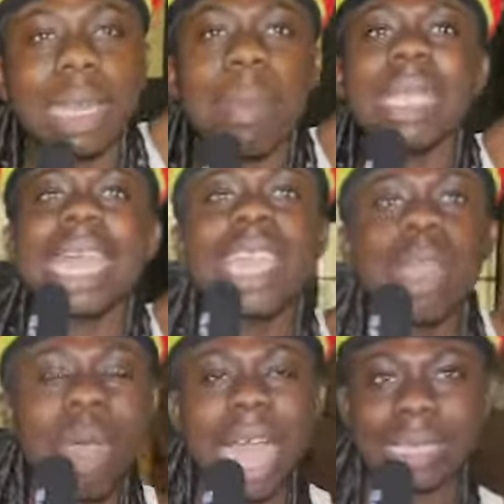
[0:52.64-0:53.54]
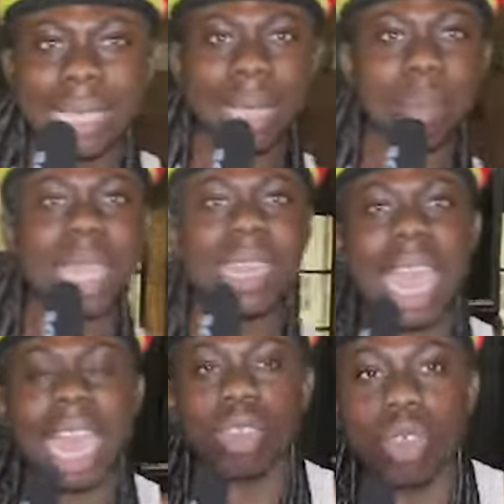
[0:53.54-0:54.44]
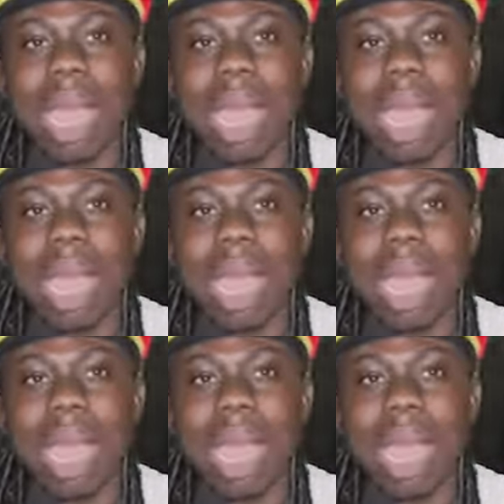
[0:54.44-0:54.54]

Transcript: Let me tell you one thing: the media do.